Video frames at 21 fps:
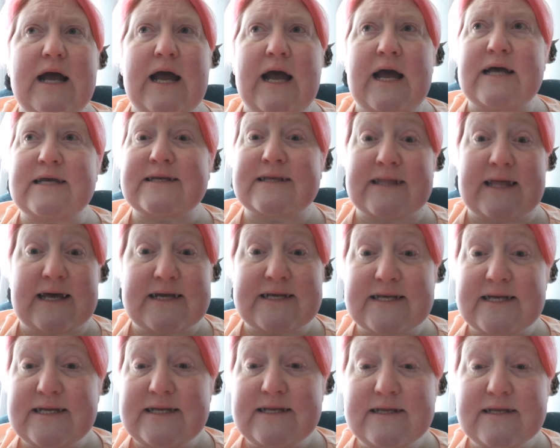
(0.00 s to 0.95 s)
has
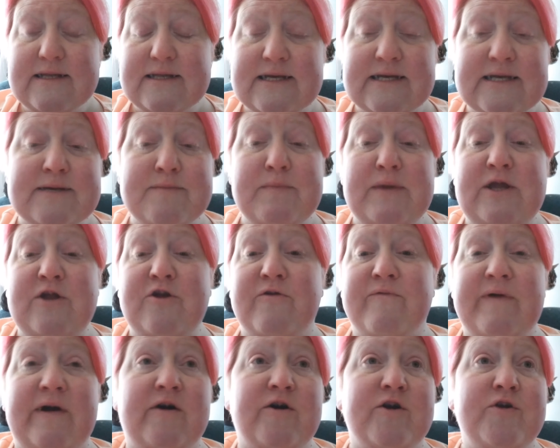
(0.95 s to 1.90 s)
lessened. Doesn't mean
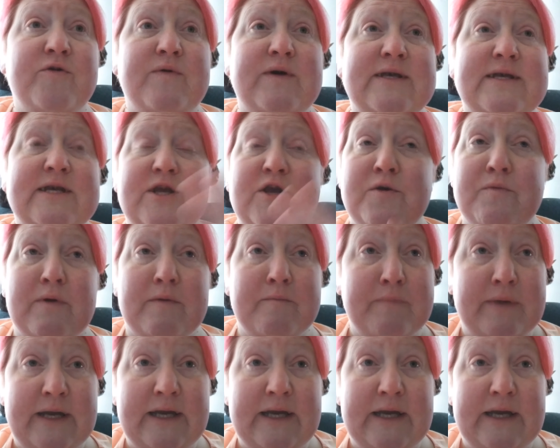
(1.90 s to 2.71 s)
your value as a human